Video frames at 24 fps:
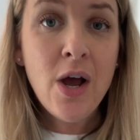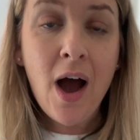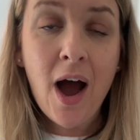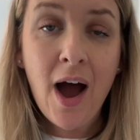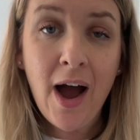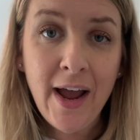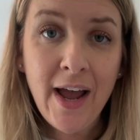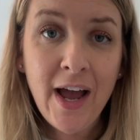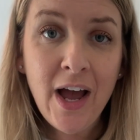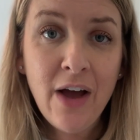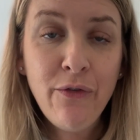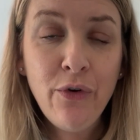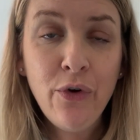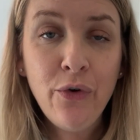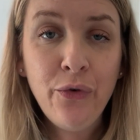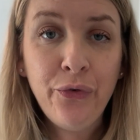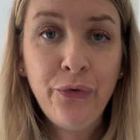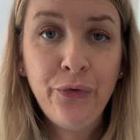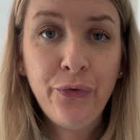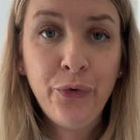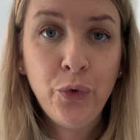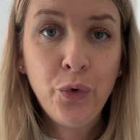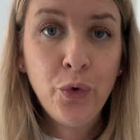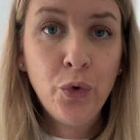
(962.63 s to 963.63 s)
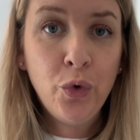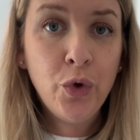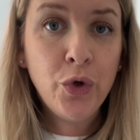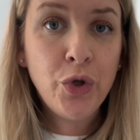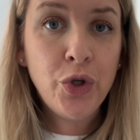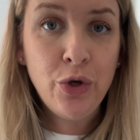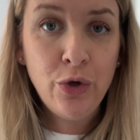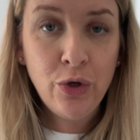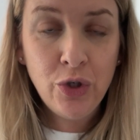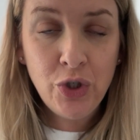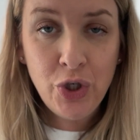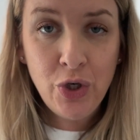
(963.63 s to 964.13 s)
I have a full
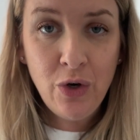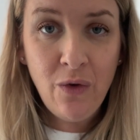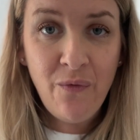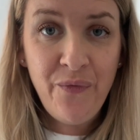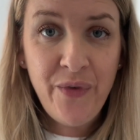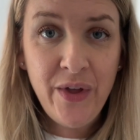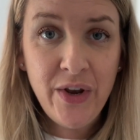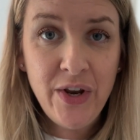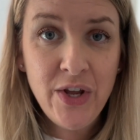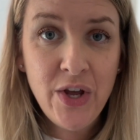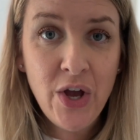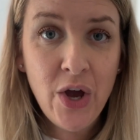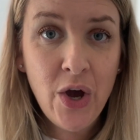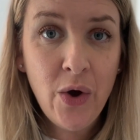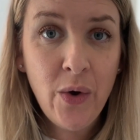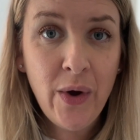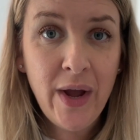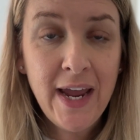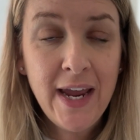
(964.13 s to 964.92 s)
YouTube video